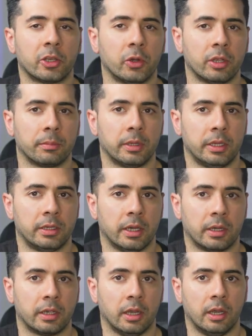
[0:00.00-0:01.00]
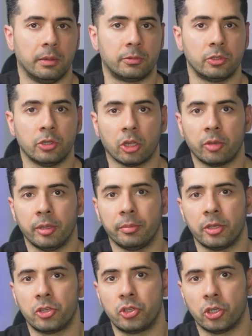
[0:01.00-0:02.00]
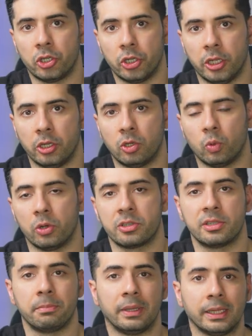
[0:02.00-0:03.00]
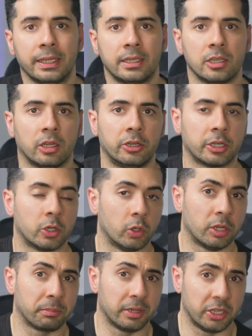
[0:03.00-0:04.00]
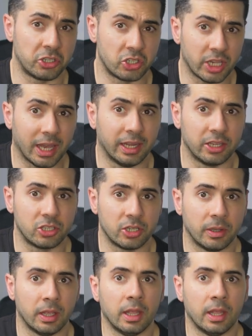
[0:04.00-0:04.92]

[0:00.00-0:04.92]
coding money dot com to document my journey towards the Million Dollar Coding Money Challenge